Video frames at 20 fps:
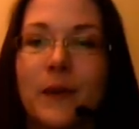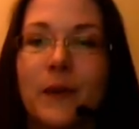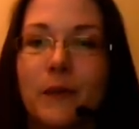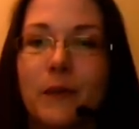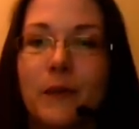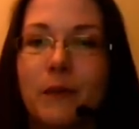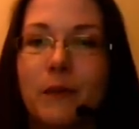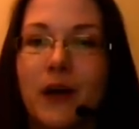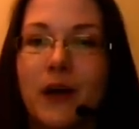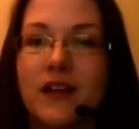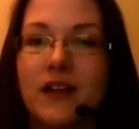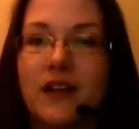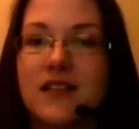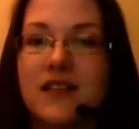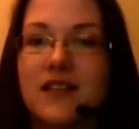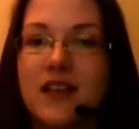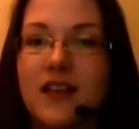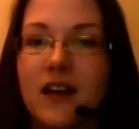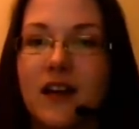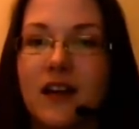
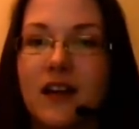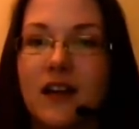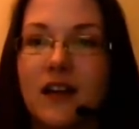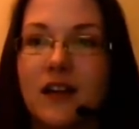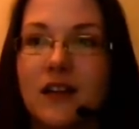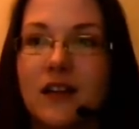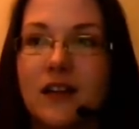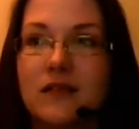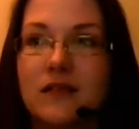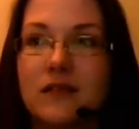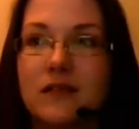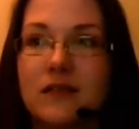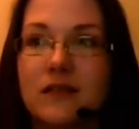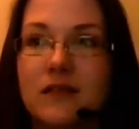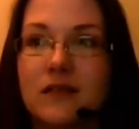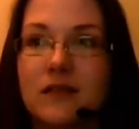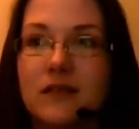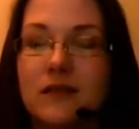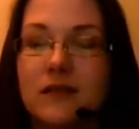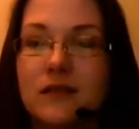But I've
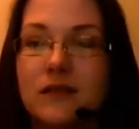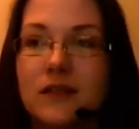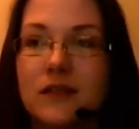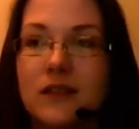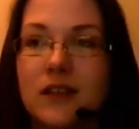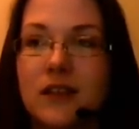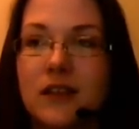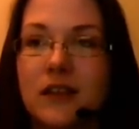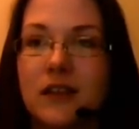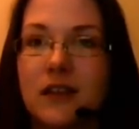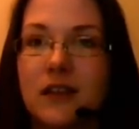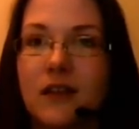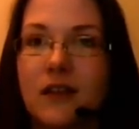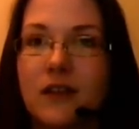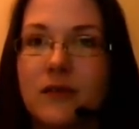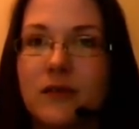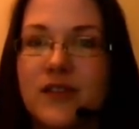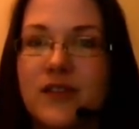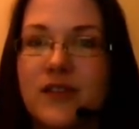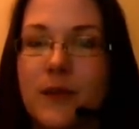
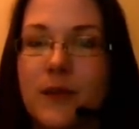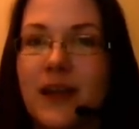also